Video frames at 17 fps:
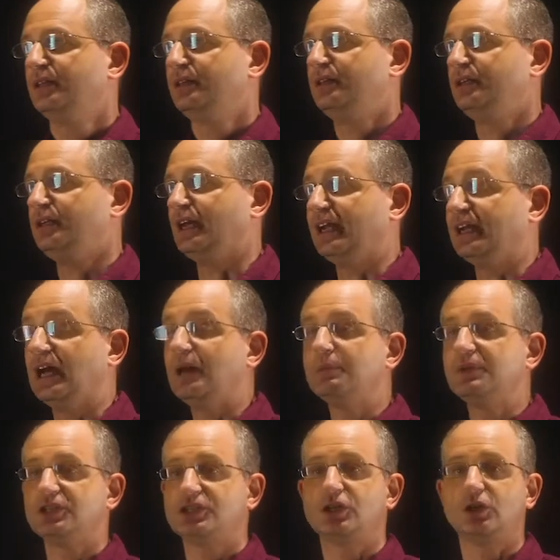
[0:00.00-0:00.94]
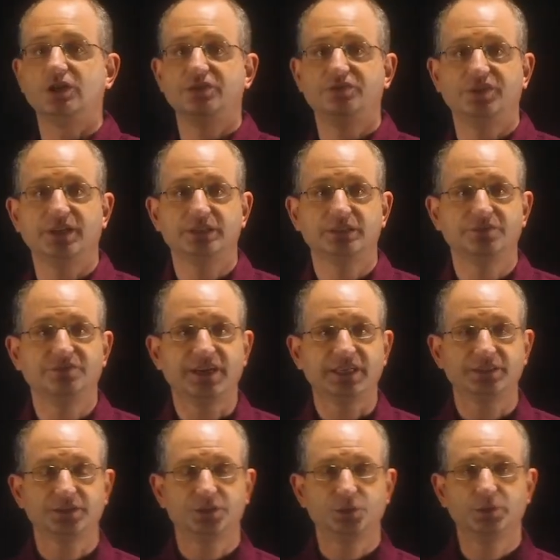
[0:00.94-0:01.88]
The anomalous Hall effect, the
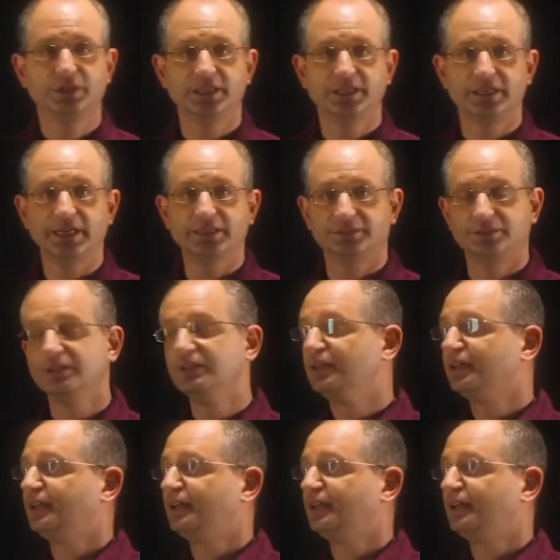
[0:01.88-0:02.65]
fact that you can get